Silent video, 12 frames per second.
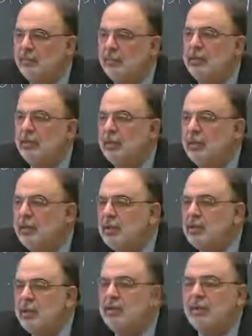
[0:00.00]
literary
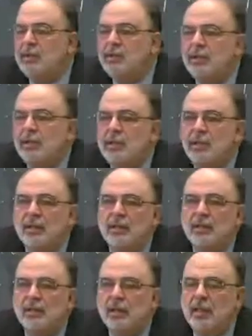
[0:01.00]
theory, mostly
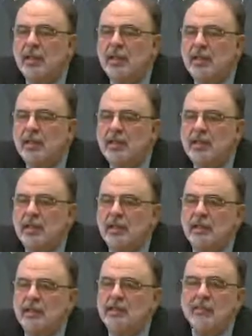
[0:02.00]

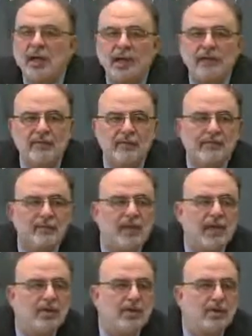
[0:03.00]
derived from
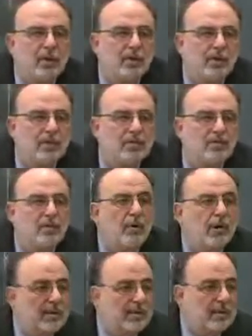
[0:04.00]
Aristotle's
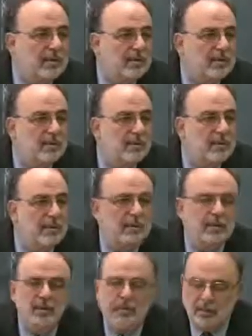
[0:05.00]
Poetics.
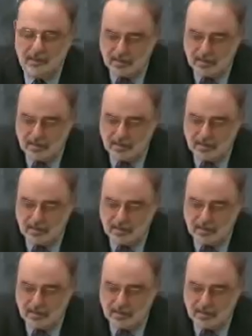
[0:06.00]
And